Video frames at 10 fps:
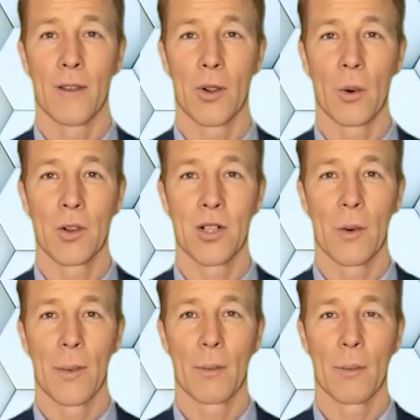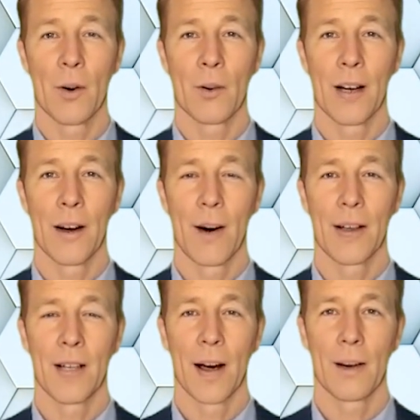but also about building and
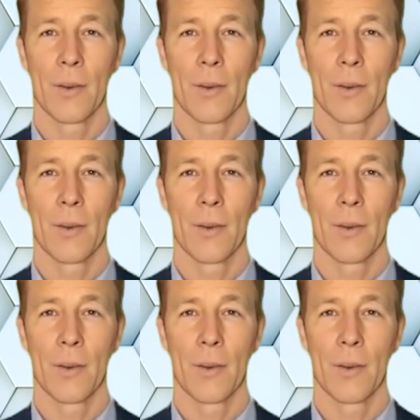maintaining